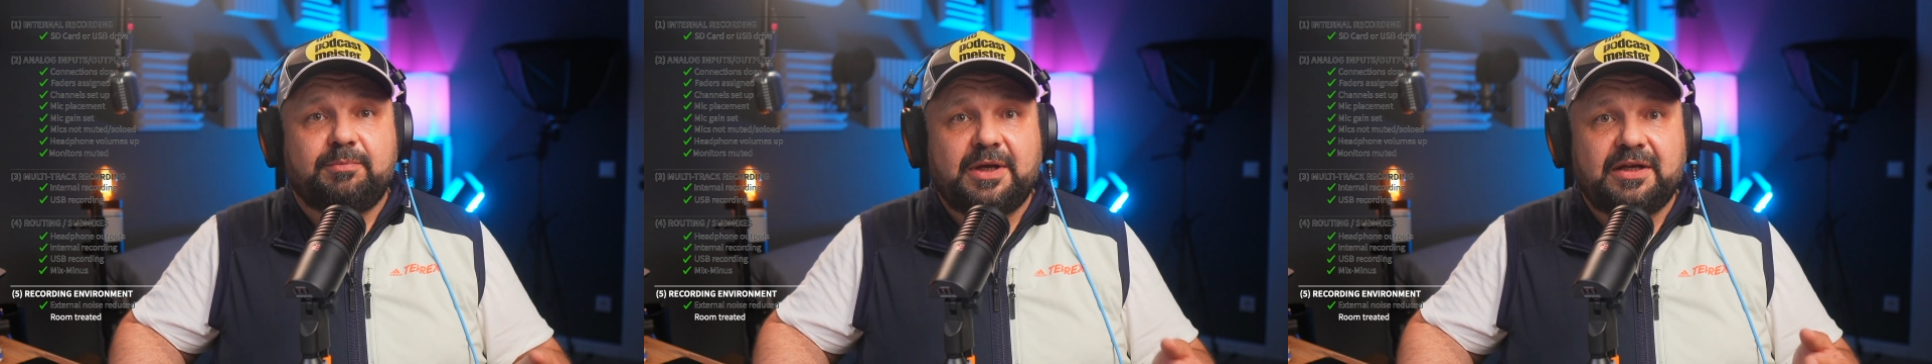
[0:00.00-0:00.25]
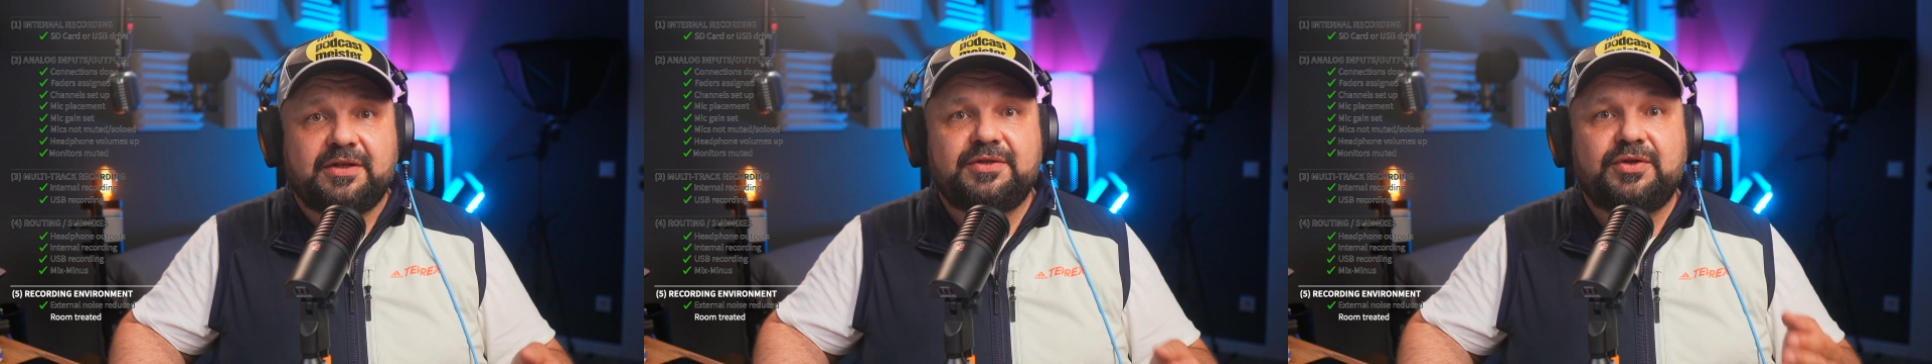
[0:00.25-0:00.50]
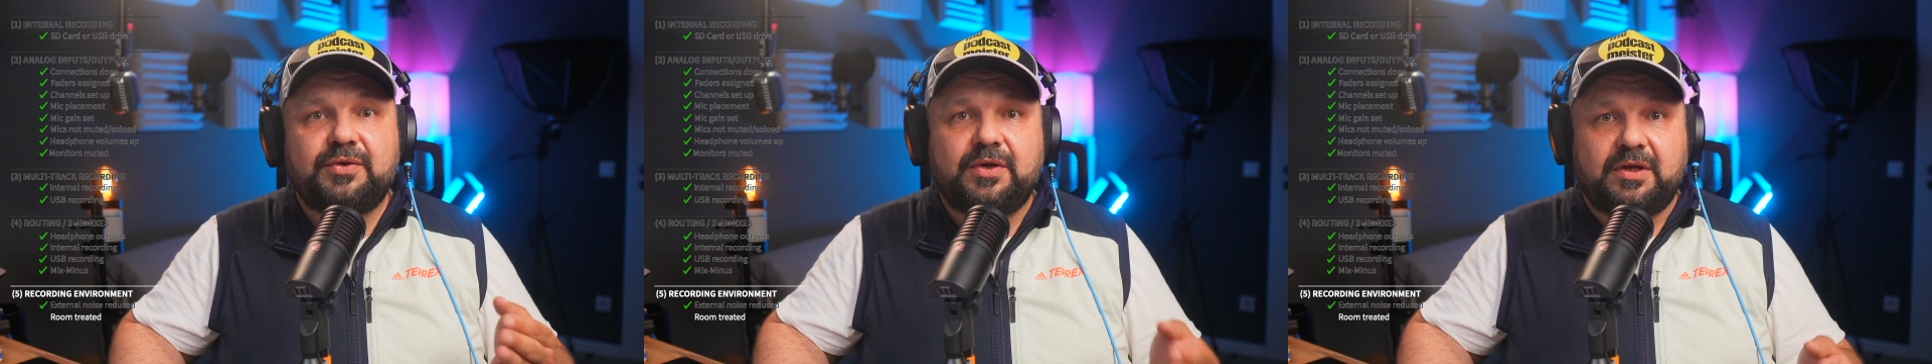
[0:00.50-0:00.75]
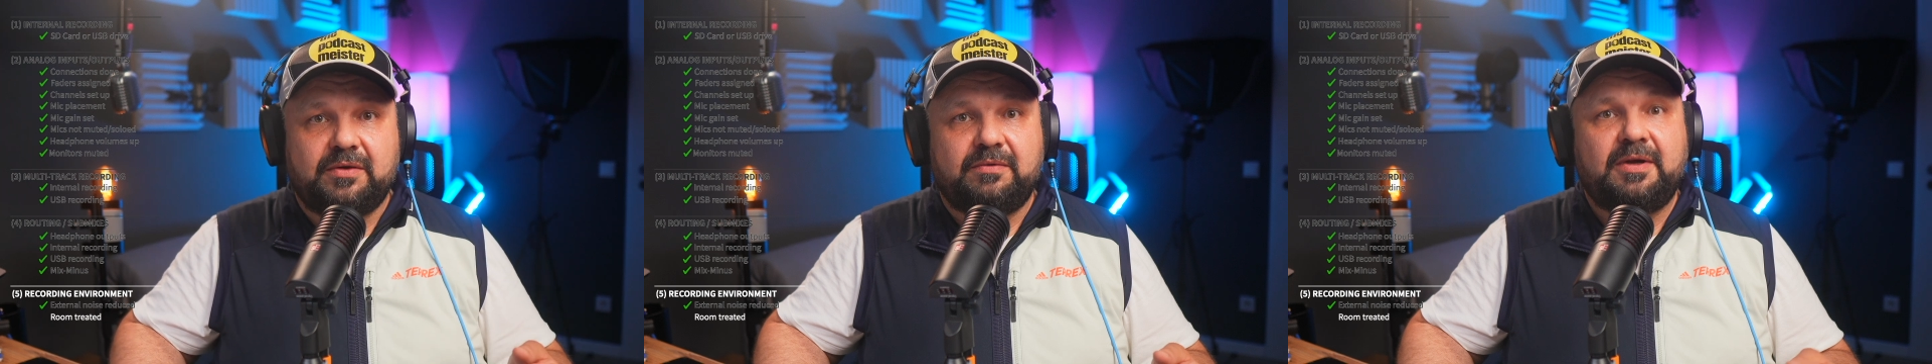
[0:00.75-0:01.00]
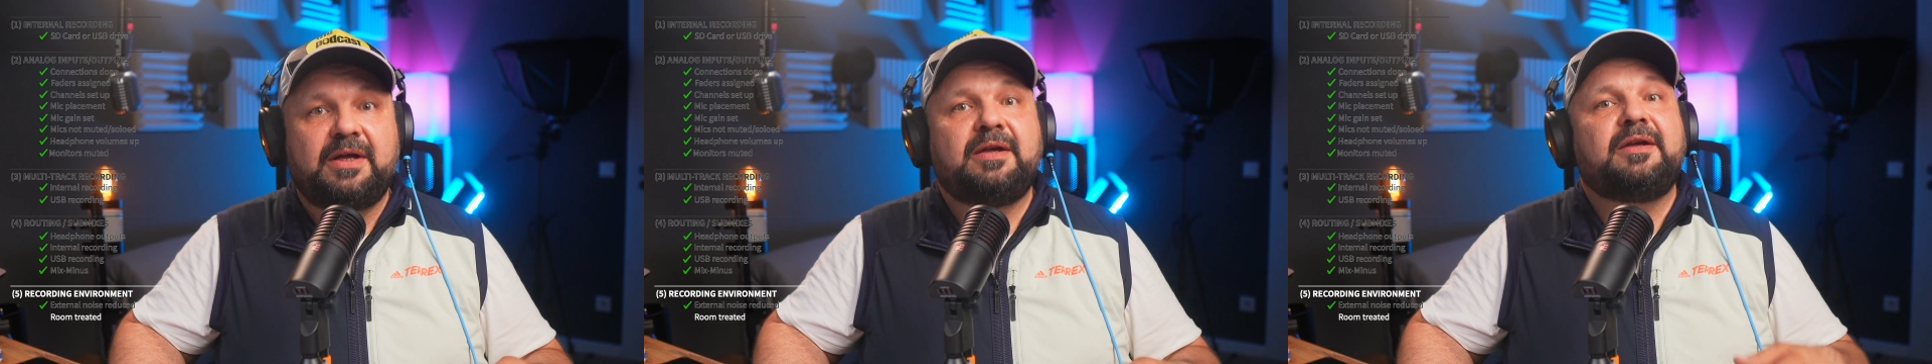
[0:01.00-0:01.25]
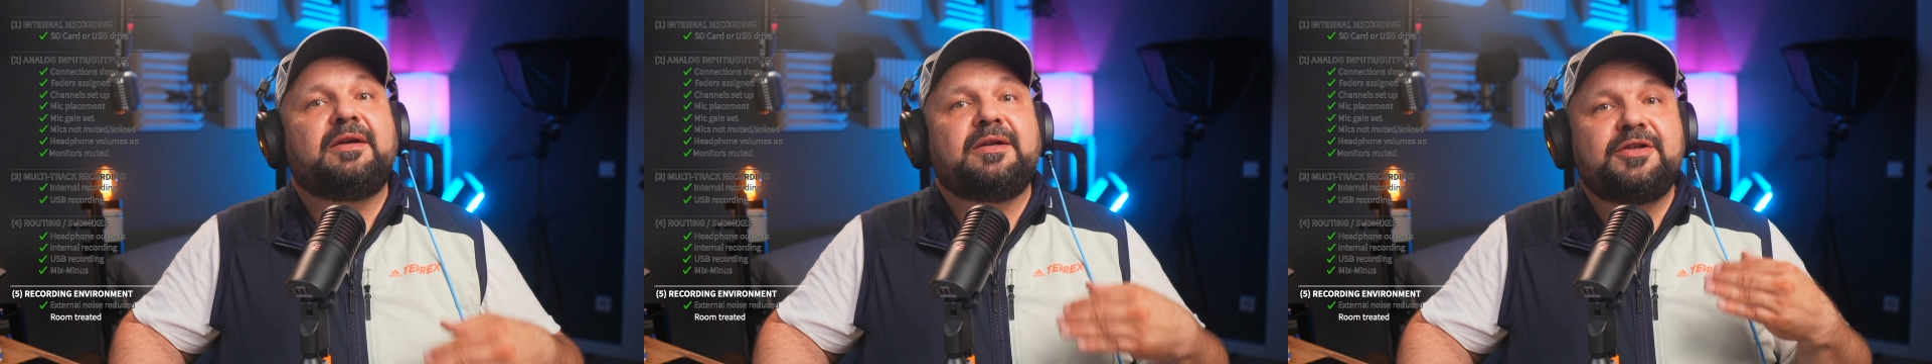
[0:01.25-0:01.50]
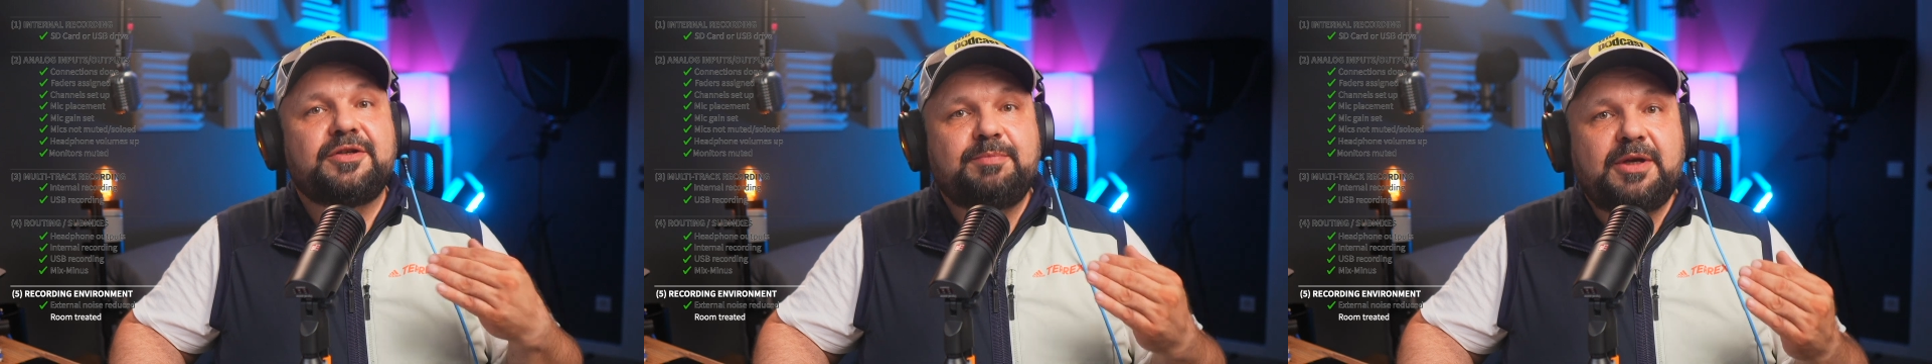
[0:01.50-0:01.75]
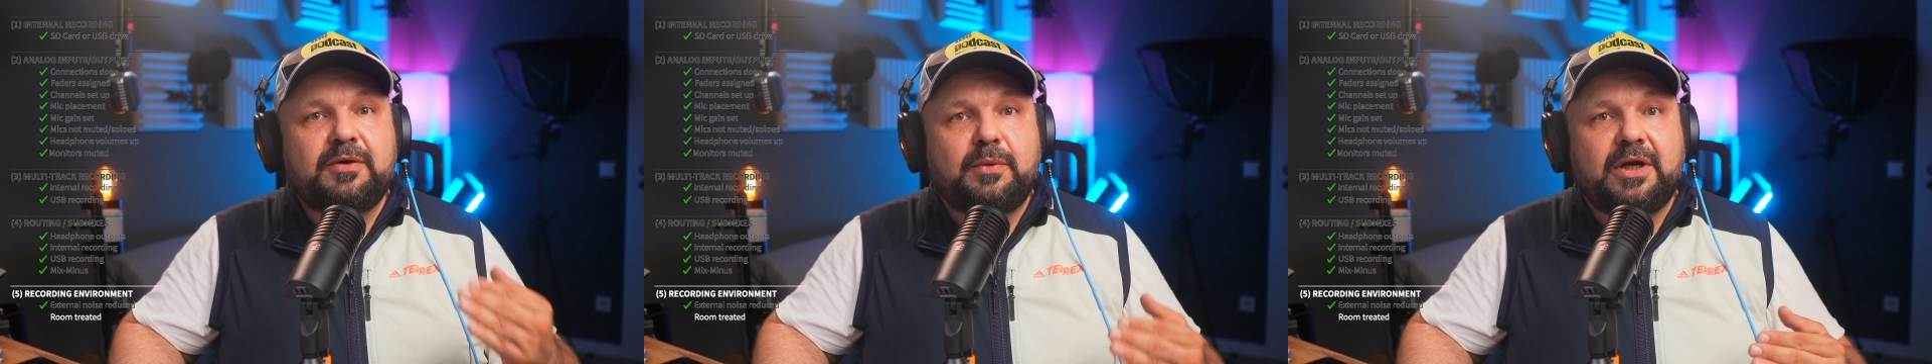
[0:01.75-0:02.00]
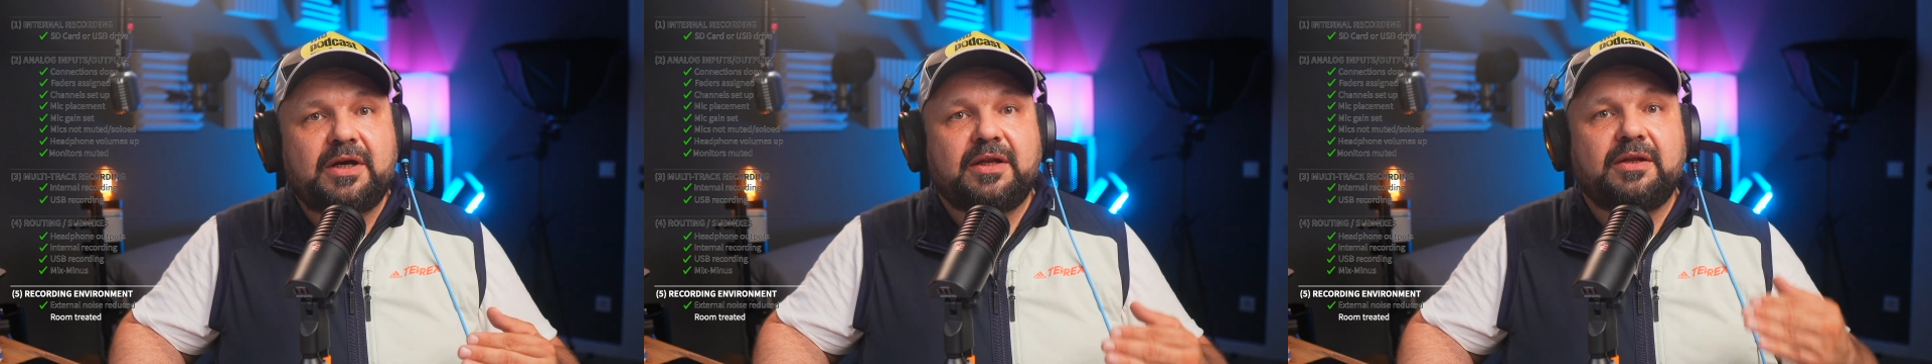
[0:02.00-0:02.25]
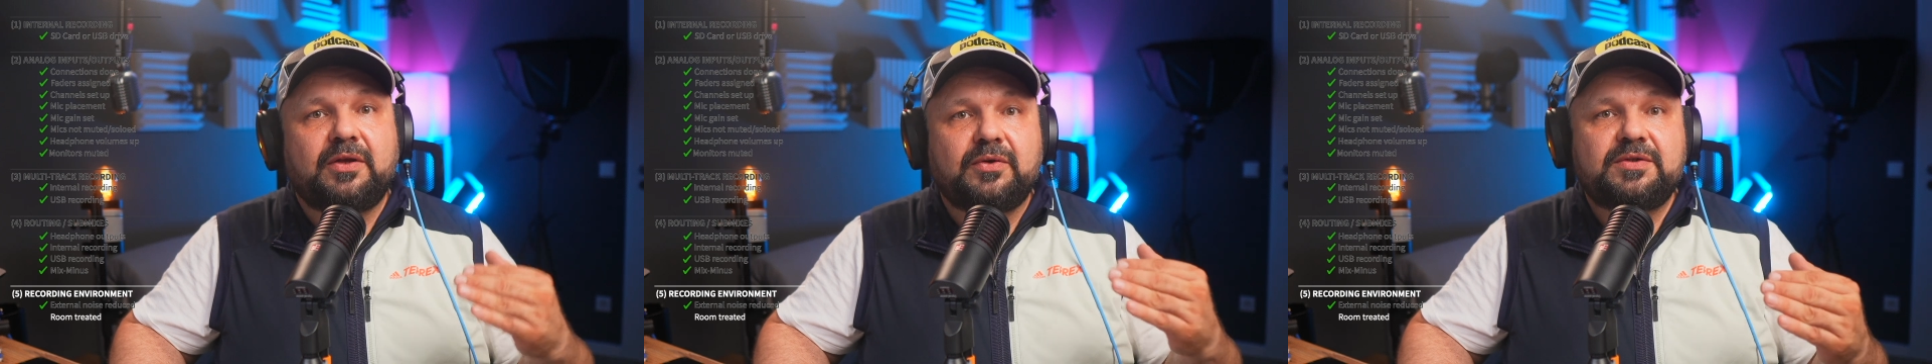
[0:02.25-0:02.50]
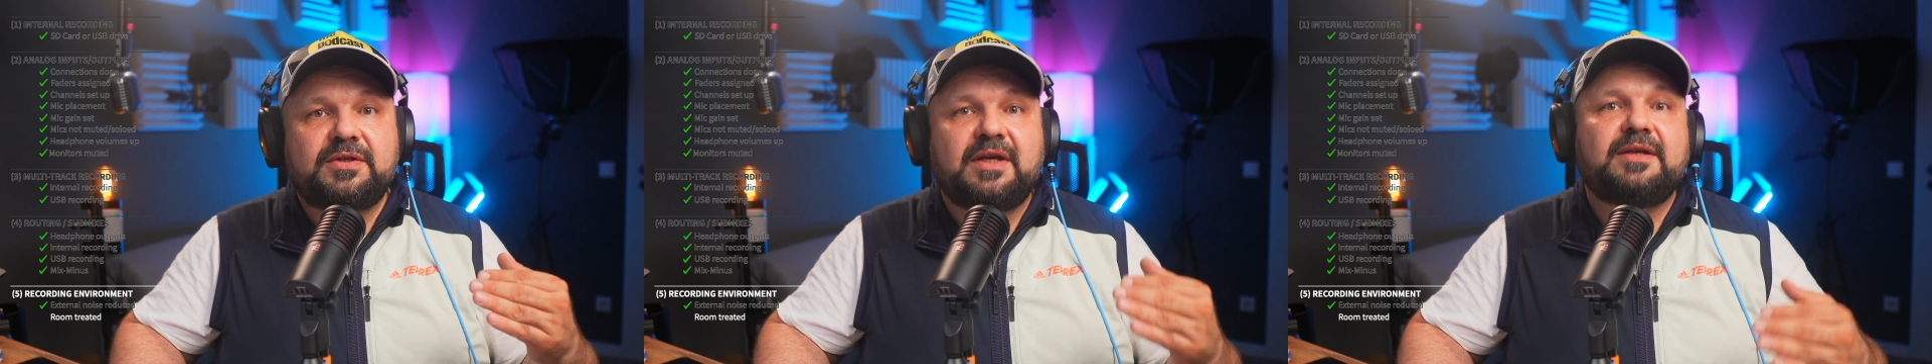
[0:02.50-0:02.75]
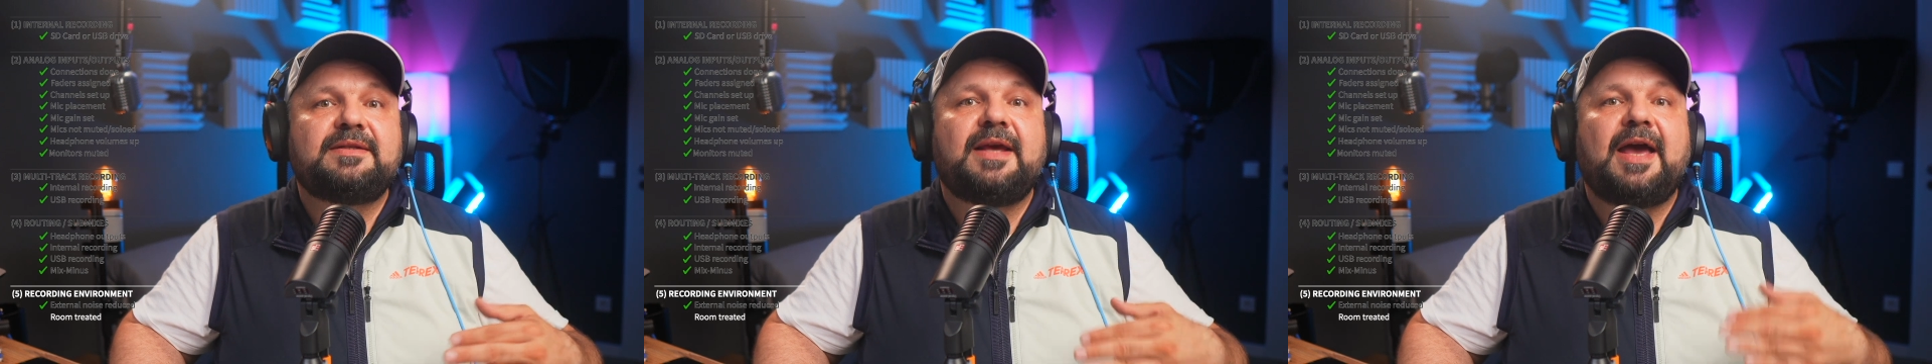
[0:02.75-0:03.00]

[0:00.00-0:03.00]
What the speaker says: build a studio. Just be aware that those things